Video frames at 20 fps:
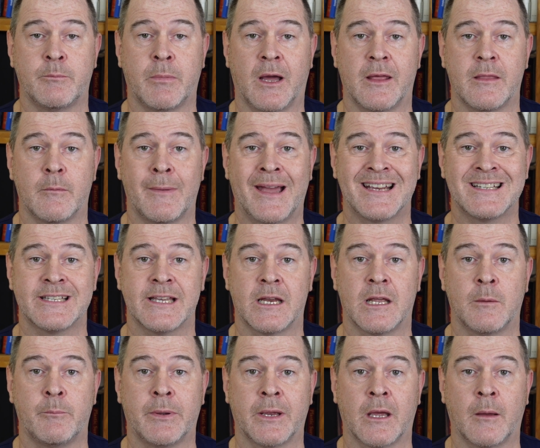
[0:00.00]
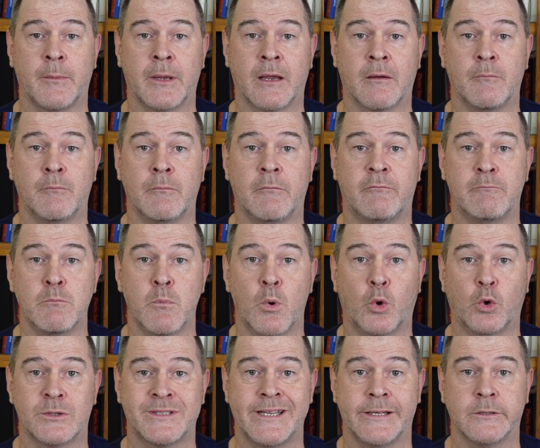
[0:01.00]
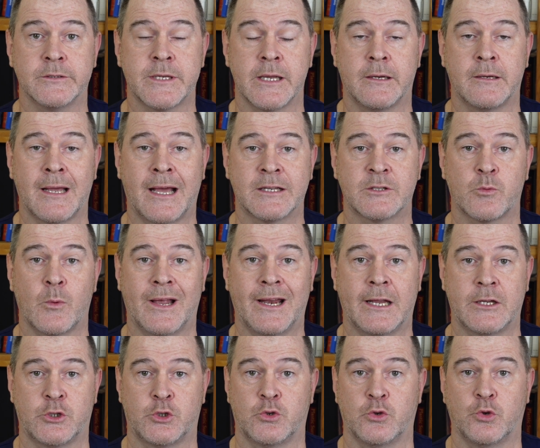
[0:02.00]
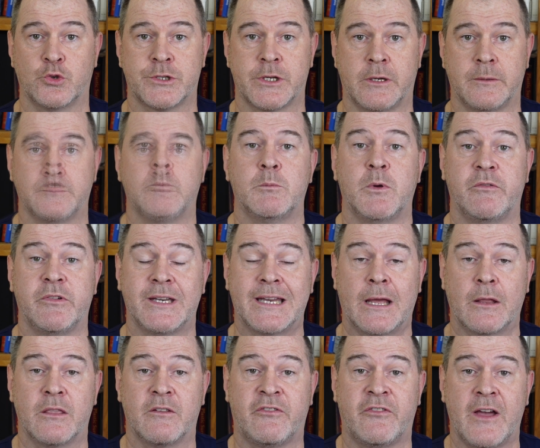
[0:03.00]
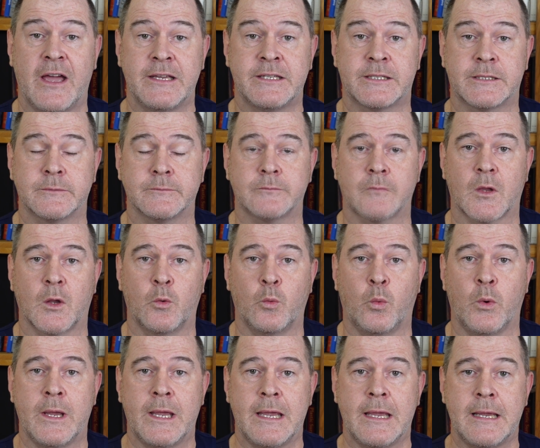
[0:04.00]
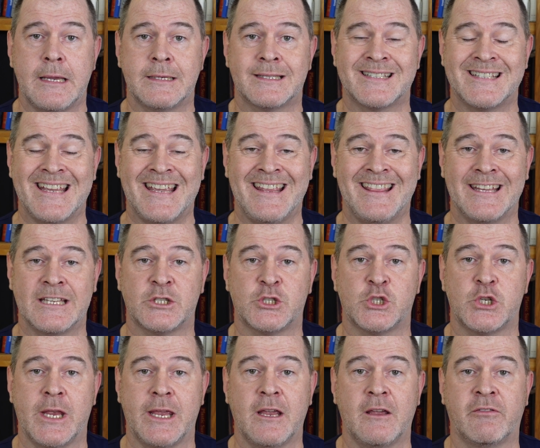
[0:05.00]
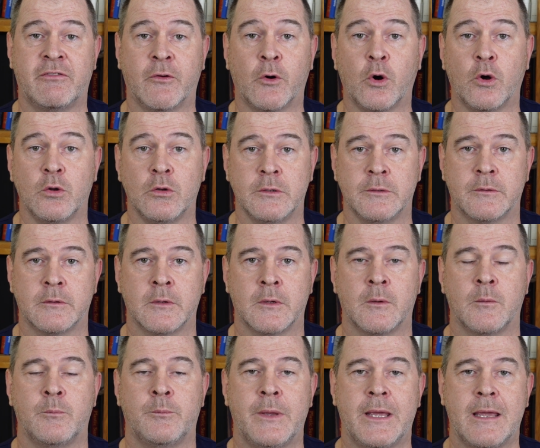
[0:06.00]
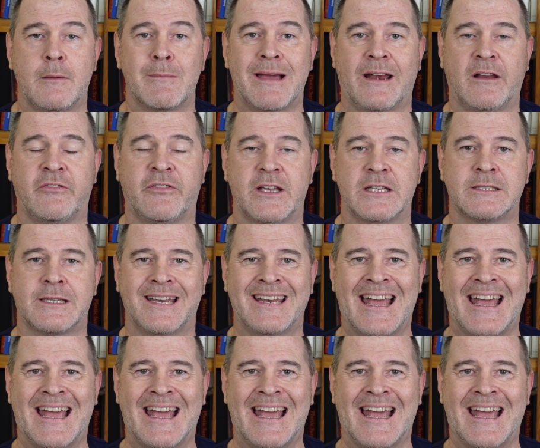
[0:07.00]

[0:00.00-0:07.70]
by the maxilla becoming more tilted as well as shorter. Moving down the face, we see this cheek fall be manifested